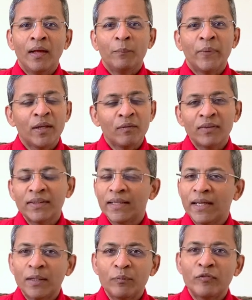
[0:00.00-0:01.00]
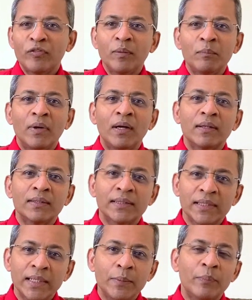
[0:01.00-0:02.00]
Many of us get up from our
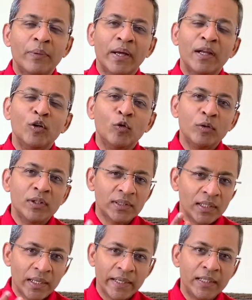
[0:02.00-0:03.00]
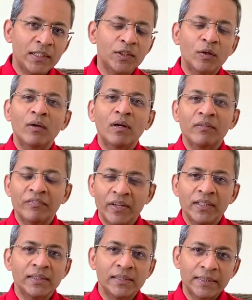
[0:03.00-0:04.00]
sleep and notice lines on our
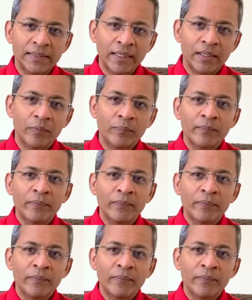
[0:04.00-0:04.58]
facial skin.